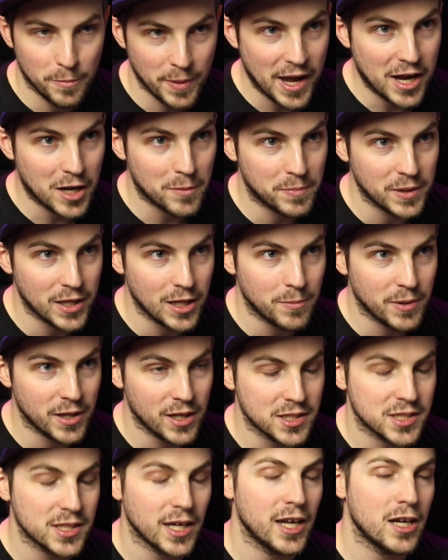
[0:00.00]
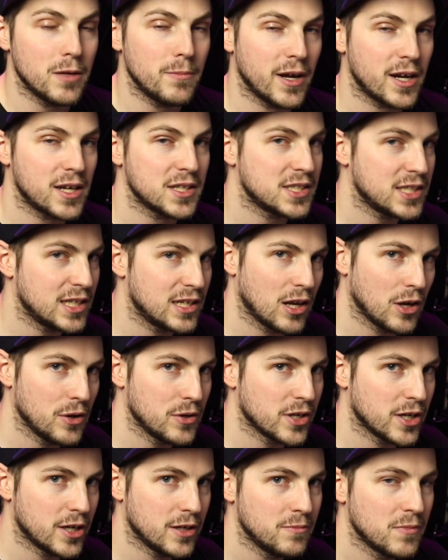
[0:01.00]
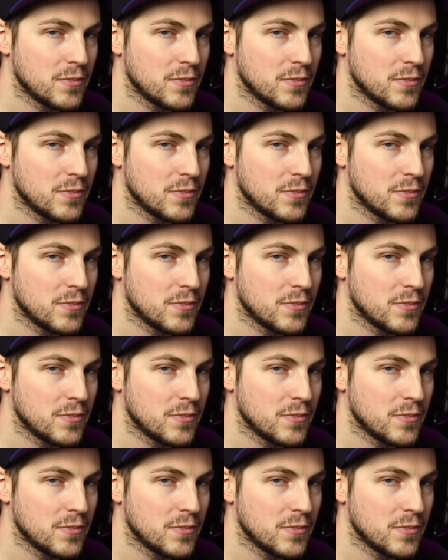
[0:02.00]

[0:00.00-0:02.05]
bag of BBs, and a magazine loader.